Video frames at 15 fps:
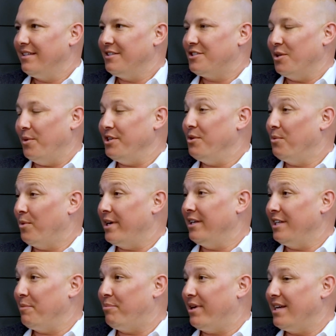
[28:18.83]
So when you
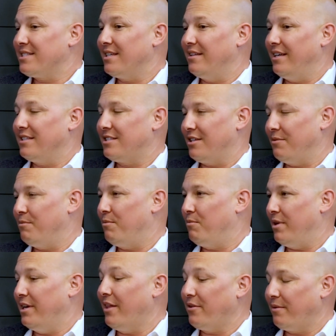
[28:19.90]
really press on this,
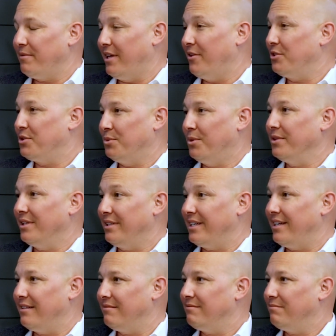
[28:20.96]
another tool in the
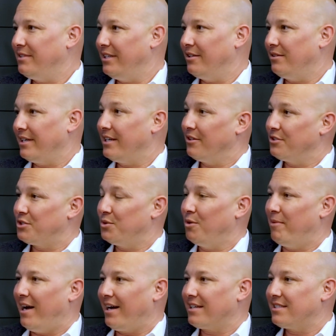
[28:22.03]
lean, leader's
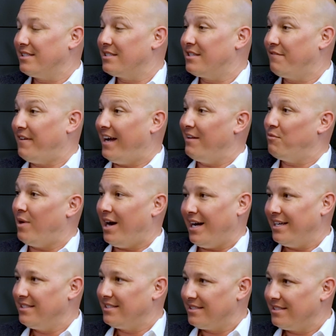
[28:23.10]
toolbox is the 5
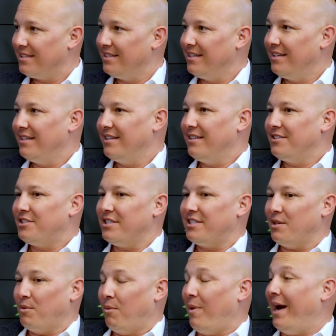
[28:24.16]
whys. So you
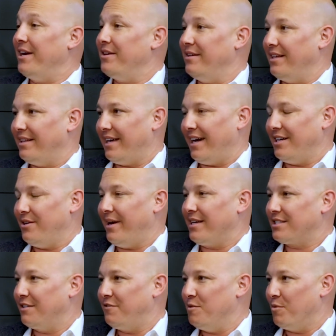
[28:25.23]
say, well, why do you need that? And you
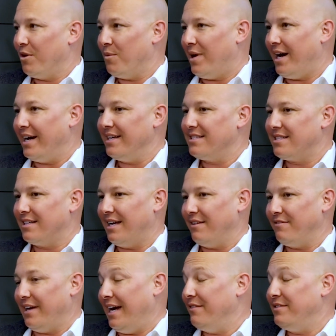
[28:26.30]
ask a few more whys, and
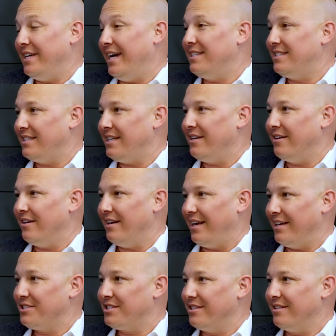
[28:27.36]
I've yet to hear an
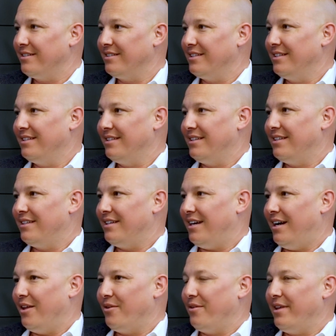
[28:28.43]
answer
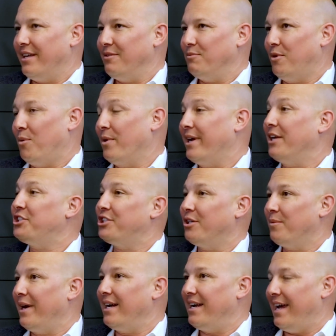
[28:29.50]
other than, well, we're not
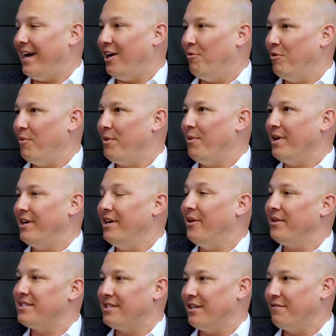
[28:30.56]
sure right now, but we want to know
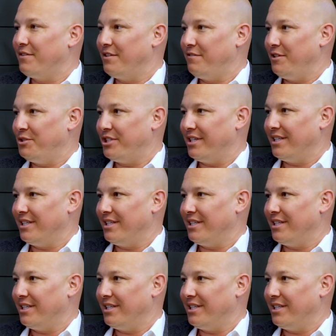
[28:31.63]
it's there for the future.